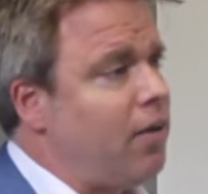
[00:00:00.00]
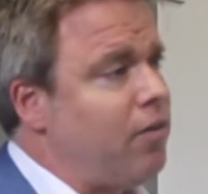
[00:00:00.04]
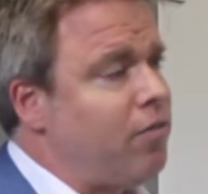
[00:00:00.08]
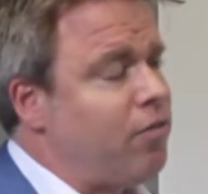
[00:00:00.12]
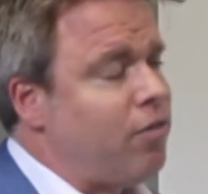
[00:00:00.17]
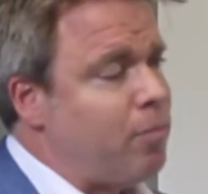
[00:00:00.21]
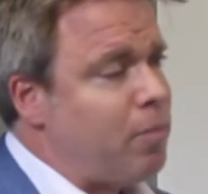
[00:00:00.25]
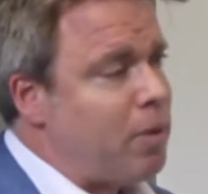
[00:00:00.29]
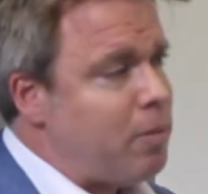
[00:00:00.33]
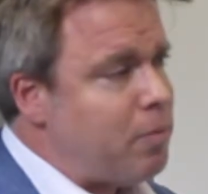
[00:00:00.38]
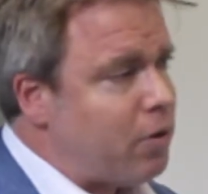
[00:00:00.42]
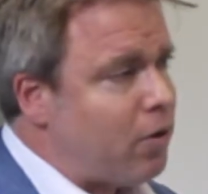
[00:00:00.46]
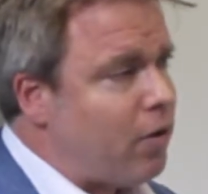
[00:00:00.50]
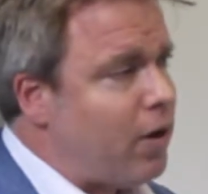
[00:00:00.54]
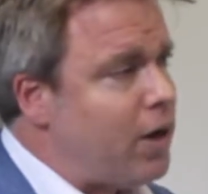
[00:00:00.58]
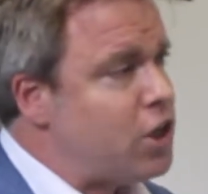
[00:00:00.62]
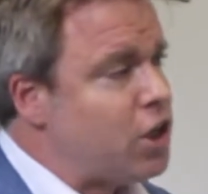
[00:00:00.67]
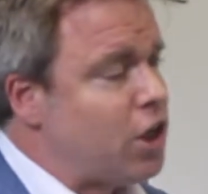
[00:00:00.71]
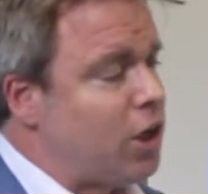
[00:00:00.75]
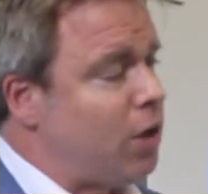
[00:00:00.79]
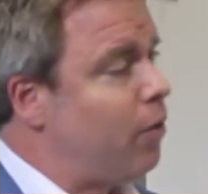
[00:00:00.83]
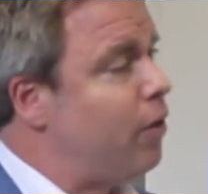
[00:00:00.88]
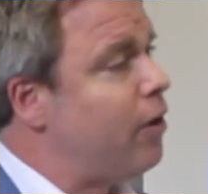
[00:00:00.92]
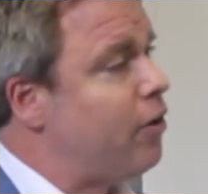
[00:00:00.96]
from
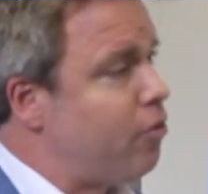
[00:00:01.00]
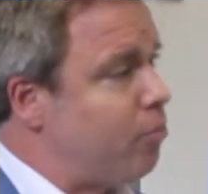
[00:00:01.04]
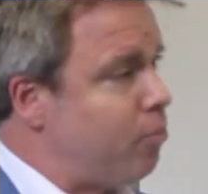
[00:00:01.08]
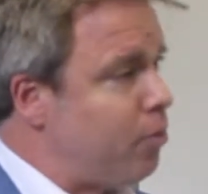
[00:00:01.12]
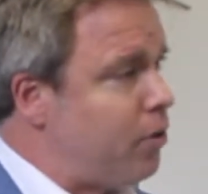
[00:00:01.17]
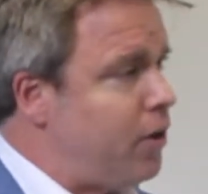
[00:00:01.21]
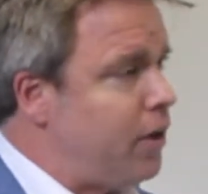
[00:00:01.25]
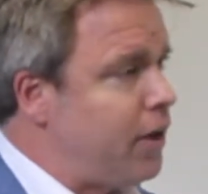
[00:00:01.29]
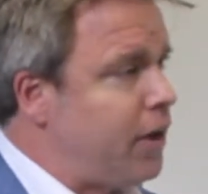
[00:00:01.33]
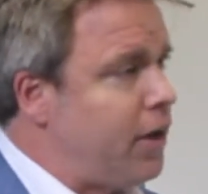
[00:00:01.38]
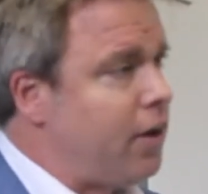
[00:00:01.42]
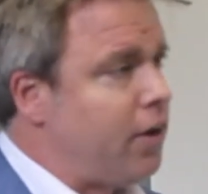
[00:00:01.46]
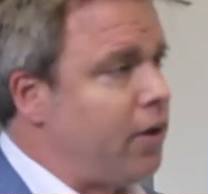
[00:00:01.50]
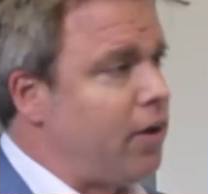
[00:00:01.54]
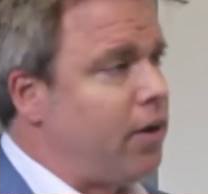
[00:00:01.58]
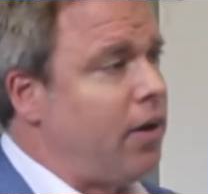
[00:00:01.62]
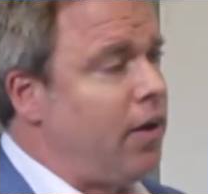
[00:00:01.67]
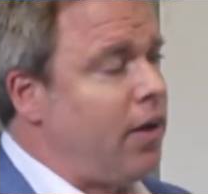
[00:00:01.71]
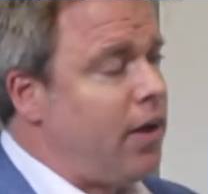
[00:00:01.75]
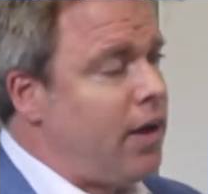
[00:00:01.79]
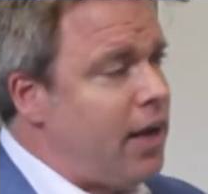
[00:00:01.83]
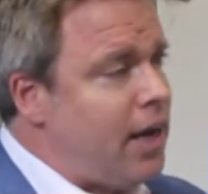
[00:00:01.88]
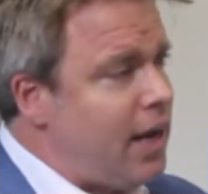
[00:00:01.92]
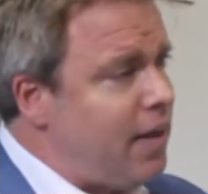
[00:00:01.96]
immigration lawyers in particular,
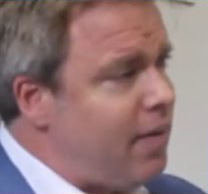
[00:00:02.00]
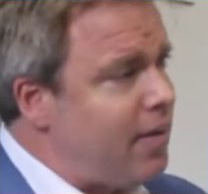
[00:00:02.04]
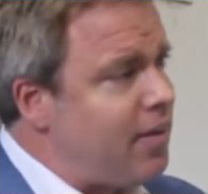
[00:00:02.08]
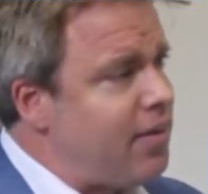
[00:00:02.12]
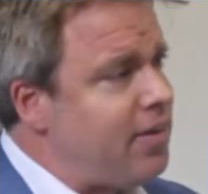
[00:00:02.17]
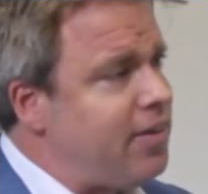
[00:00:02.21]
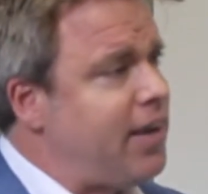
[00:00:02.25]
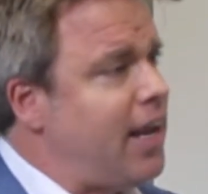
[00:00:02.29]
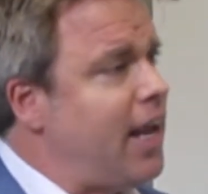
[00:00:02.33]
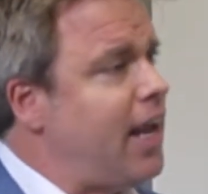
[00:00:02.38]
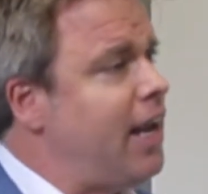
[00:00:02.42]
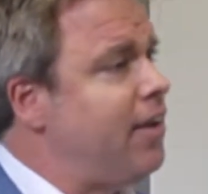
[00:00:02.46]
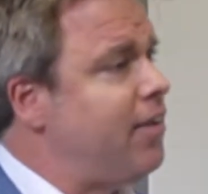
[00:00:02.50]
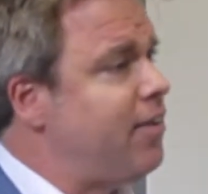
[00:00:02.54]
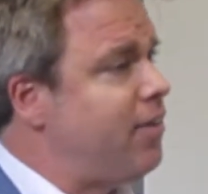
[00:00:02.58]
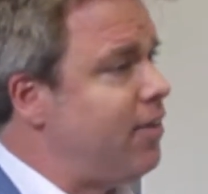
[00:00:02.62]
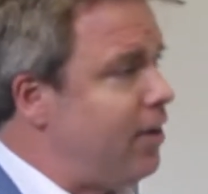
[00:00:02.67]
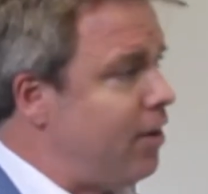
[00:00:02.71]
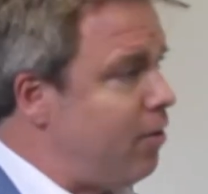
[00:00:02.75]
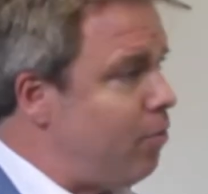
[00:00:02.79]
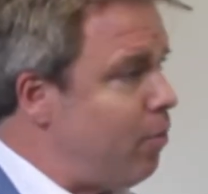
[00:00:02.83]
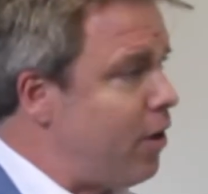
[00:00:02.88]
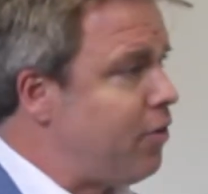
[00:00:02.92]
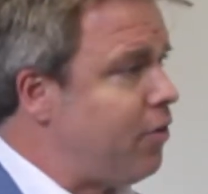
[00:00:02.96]
in the States and
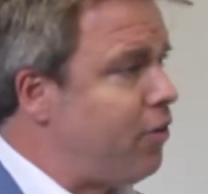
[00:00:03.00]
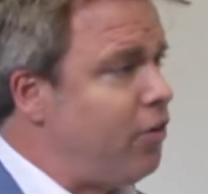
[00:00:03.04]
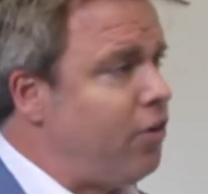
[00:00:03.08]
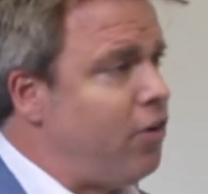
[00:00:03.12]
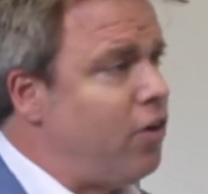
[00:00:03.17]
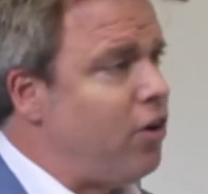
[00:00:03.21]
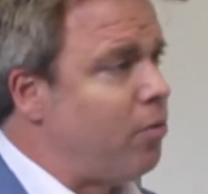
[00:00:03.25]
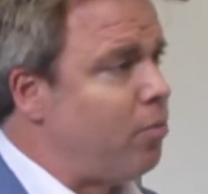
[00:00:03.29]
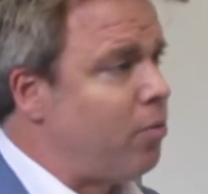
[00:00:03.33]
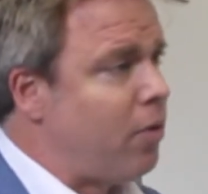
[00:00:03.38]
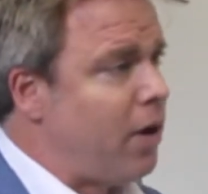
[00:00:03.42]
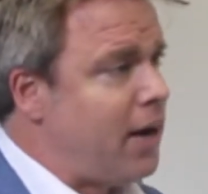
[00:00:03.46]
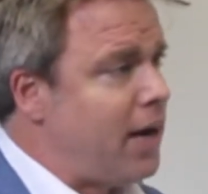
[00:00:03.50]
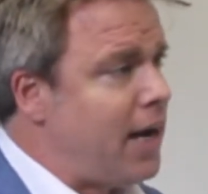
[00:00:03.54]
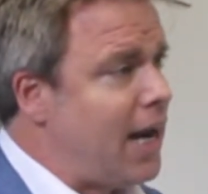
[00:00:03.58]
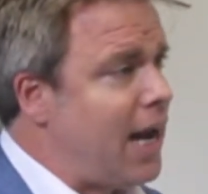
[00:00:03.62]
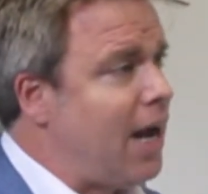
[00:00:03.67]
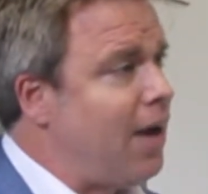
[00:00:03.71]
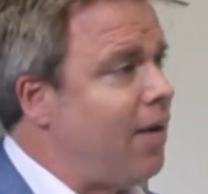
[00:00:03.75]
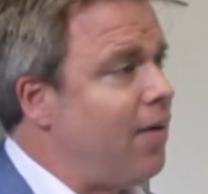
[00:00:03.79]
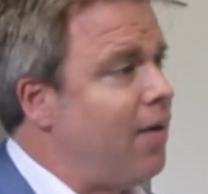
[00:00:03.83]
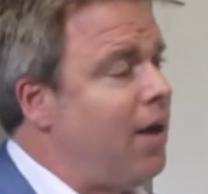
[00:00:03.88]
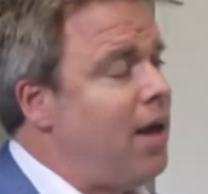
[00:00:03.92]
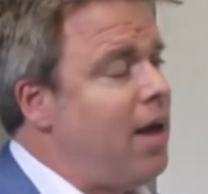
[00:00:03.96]
in Western Europe right
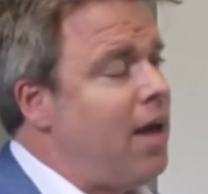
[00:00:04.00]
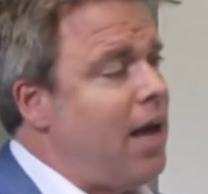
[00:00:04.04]
now,